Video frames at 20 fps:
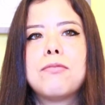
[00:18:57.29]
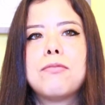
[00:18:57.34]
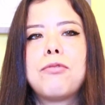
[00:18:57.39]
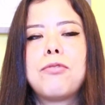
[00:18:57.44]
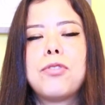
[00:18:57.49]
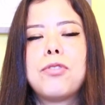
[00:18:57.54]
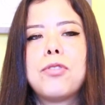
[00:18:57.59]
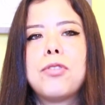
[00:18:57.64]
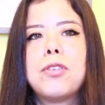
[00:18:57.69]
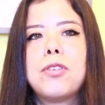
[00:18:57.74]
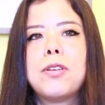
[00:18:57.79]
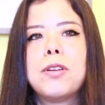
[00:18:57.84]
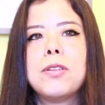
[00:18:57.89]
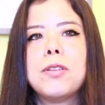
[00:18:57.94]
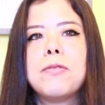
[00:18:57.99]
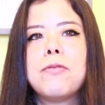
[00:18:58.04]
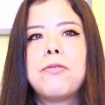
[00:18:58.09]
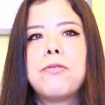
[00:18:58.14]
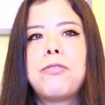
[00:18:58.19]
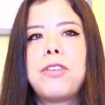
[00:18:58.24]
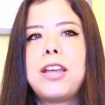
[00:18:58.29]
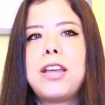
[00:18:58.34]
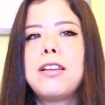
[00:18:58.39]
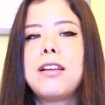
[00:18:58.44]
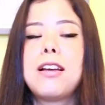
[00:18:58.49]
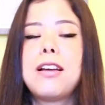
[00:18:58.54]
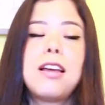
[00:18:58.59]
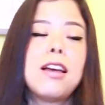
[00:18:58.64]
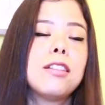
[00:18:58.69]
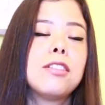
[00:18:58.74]
for
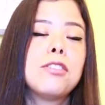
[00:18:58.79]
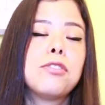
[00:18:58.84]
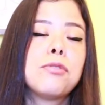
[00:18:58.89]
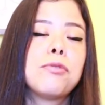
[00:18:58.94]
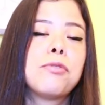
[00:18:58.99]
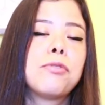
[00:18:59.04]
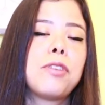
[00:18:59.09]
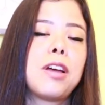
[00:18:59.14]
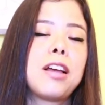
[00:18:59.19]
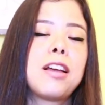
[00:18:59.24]
fake, I had to.